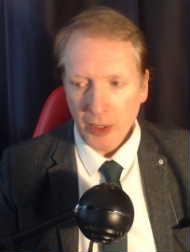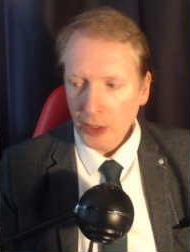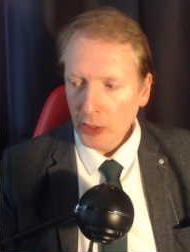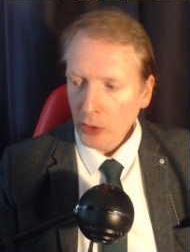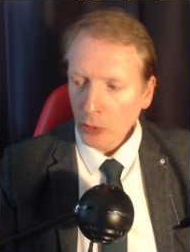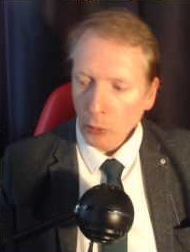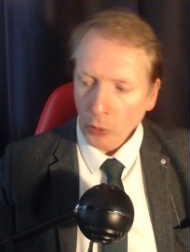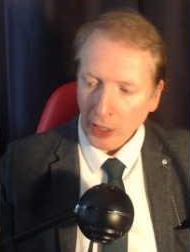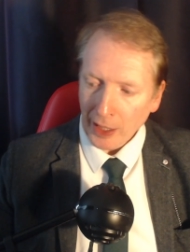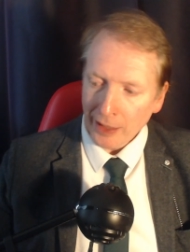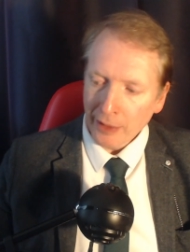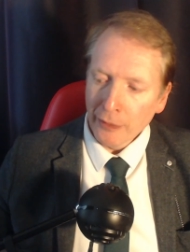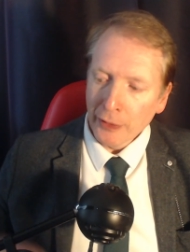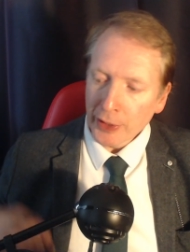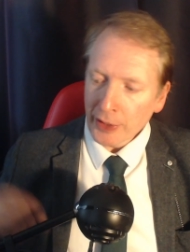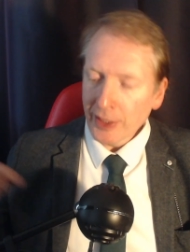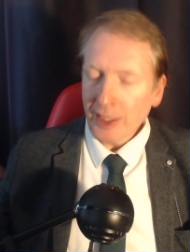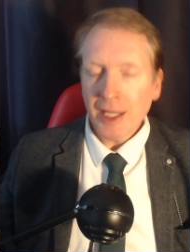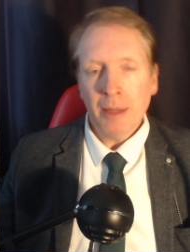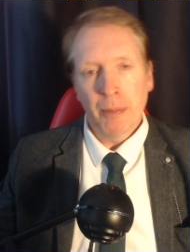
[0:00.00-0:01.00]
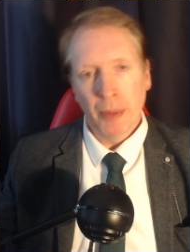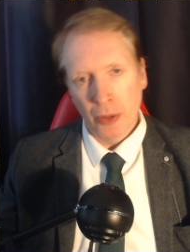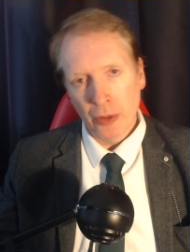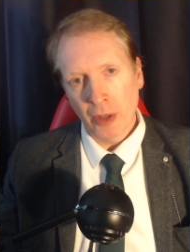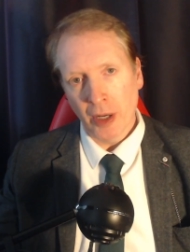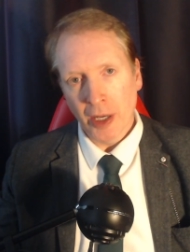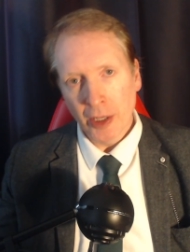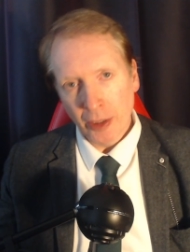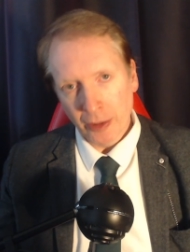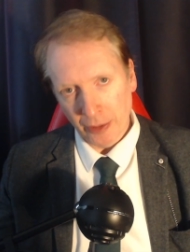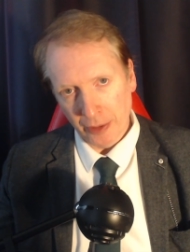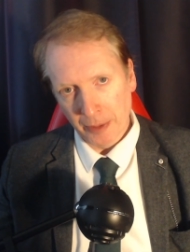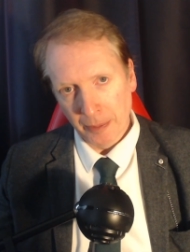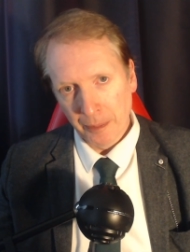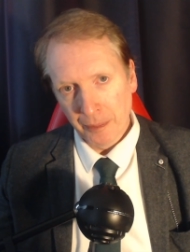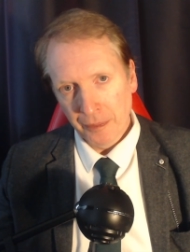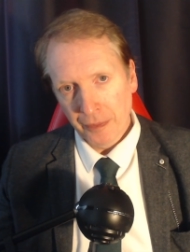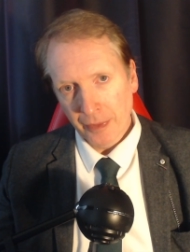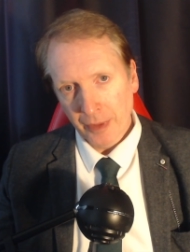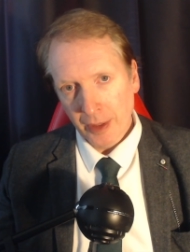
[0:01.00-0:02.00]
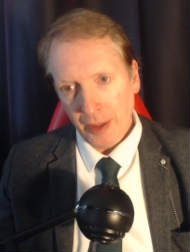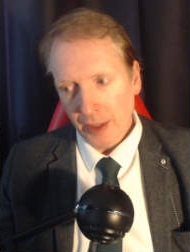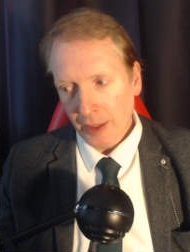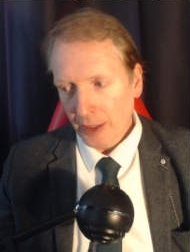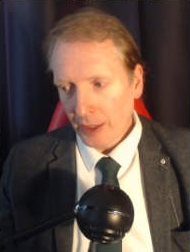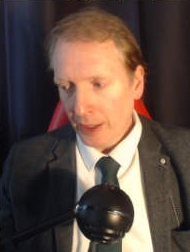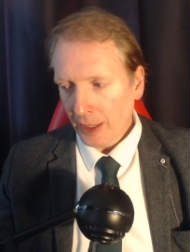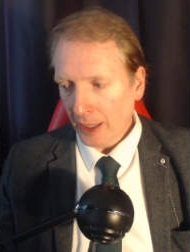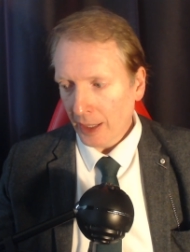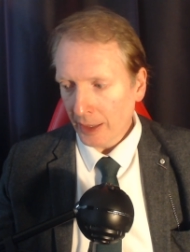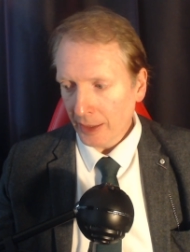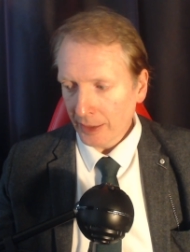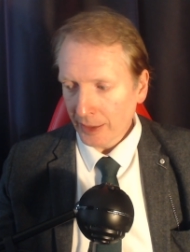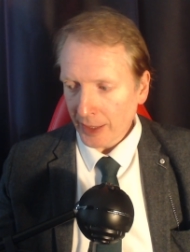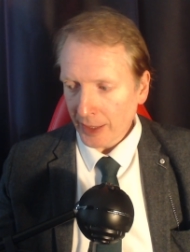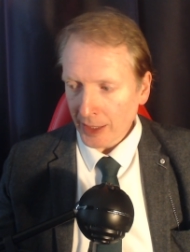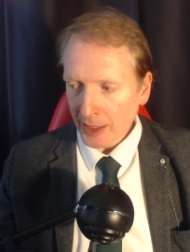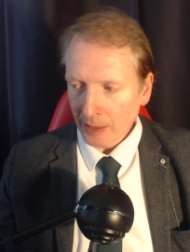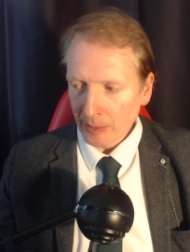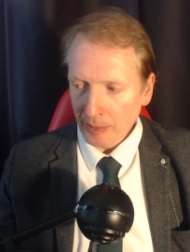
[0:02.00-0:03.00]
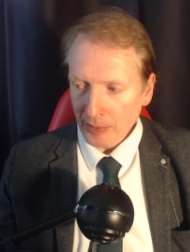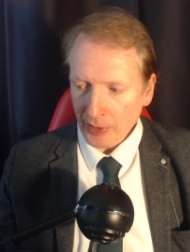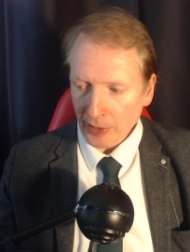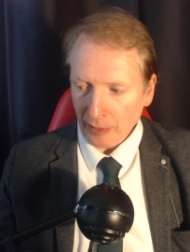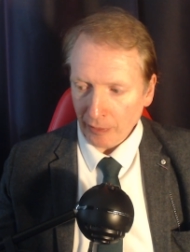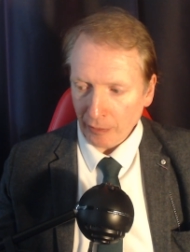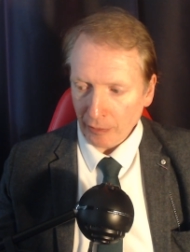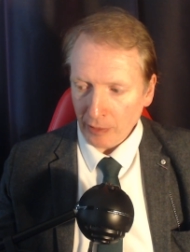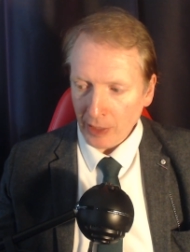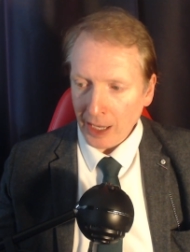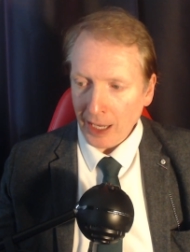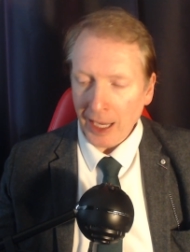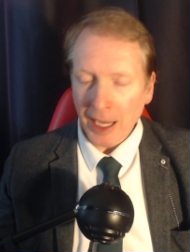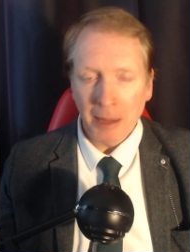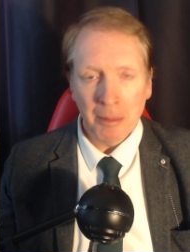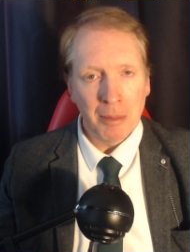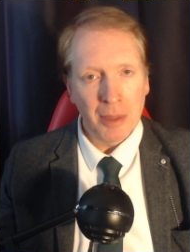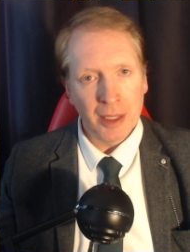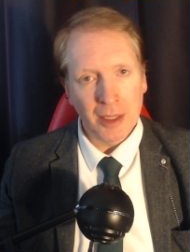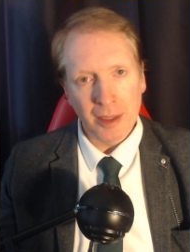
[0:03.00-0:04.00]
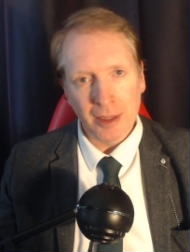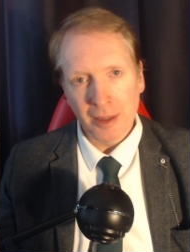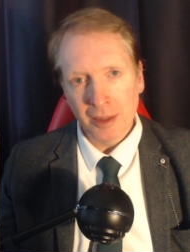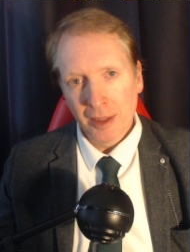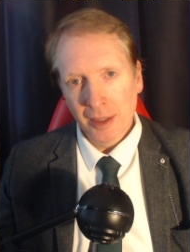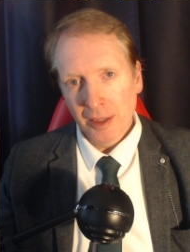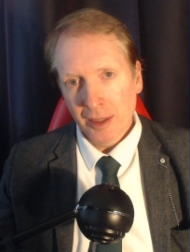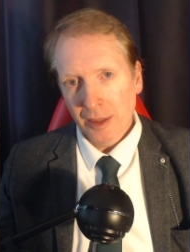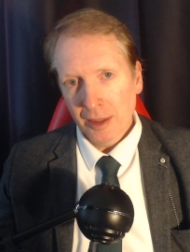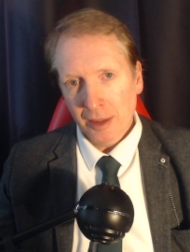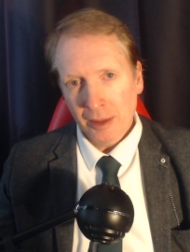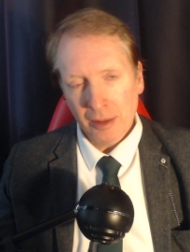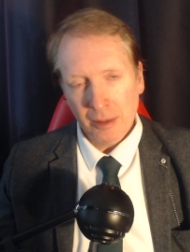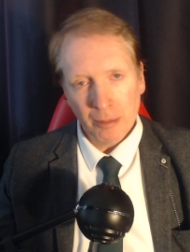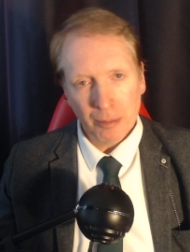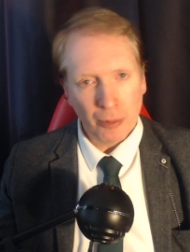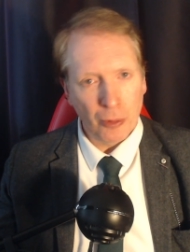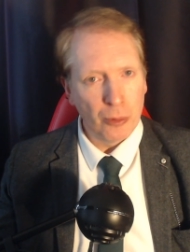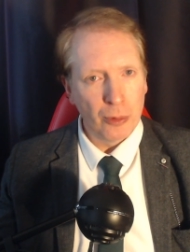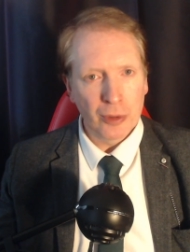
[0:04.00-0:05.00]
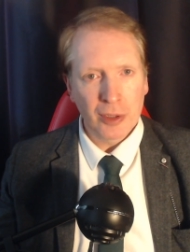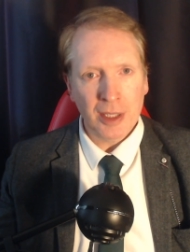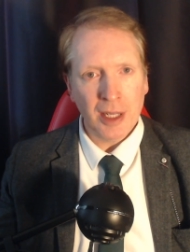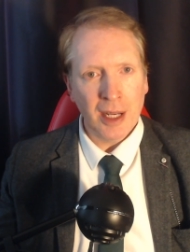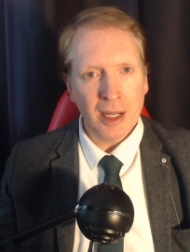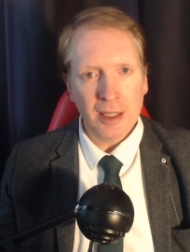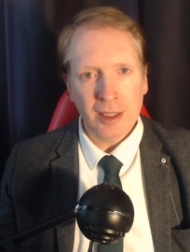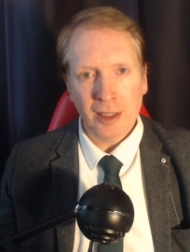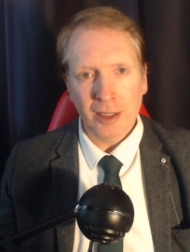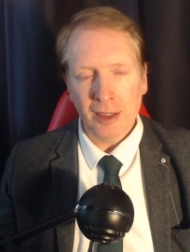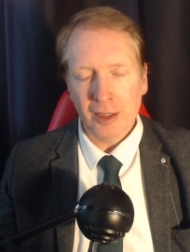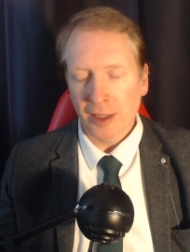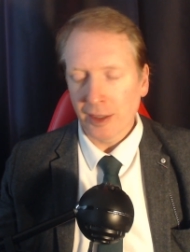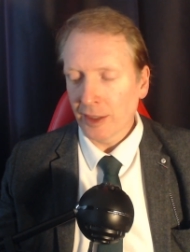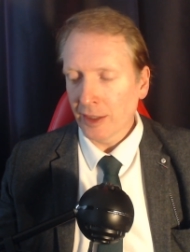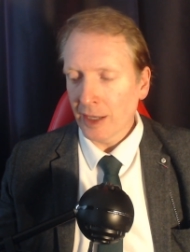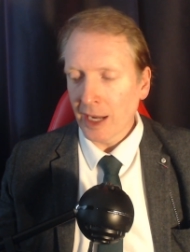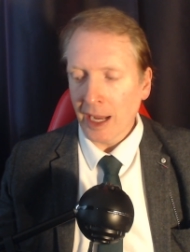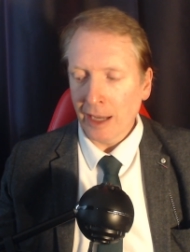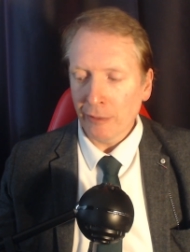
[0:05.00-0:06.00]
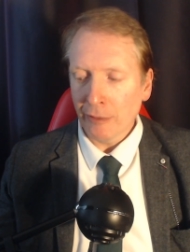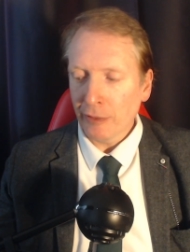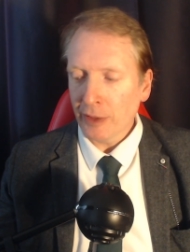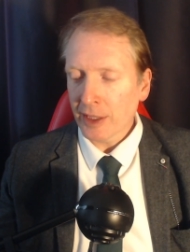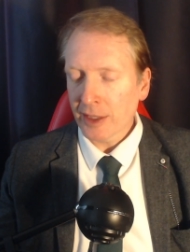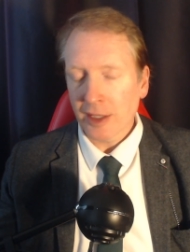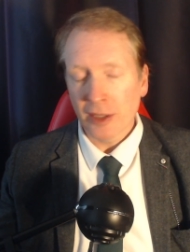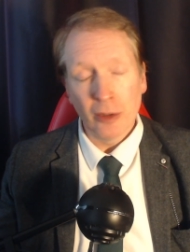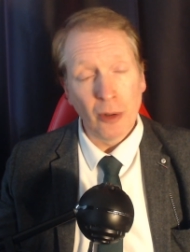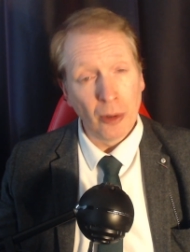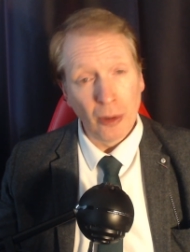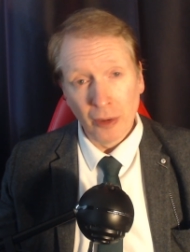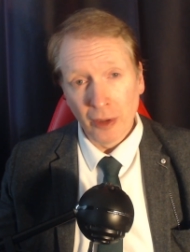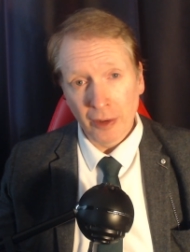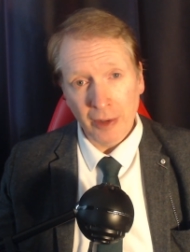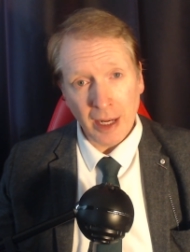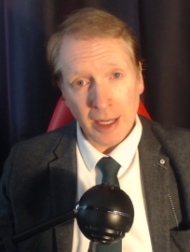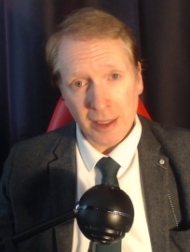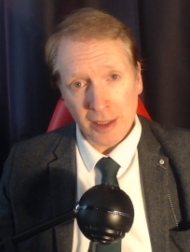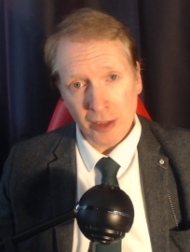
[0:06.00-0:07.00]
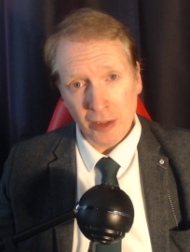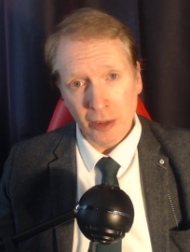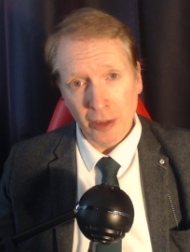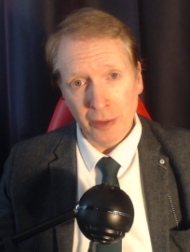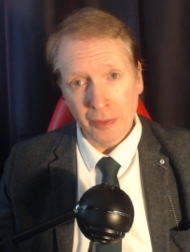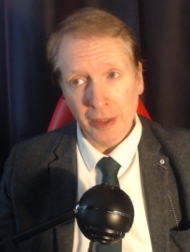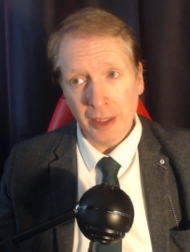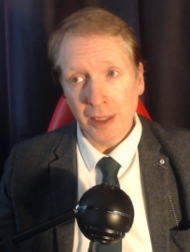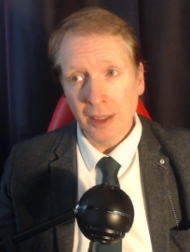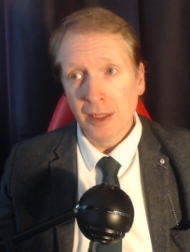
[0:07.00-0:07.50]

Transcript: whatever they put out in terms of RAM and processors and graphics and all the rest of it,